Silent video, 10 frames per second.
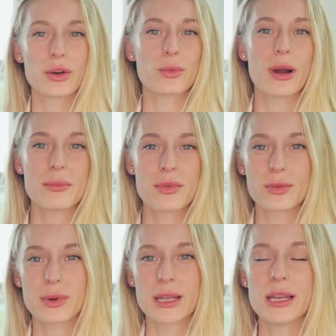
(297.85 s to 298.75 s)
or
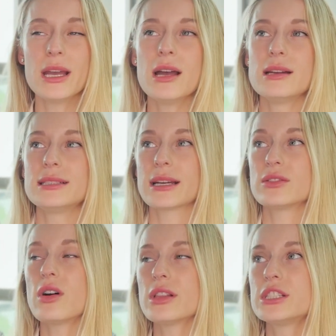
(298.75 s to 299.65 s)
Web3
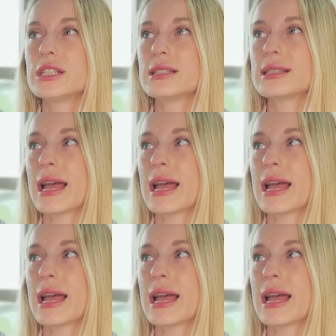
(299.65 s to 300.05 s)
technologies.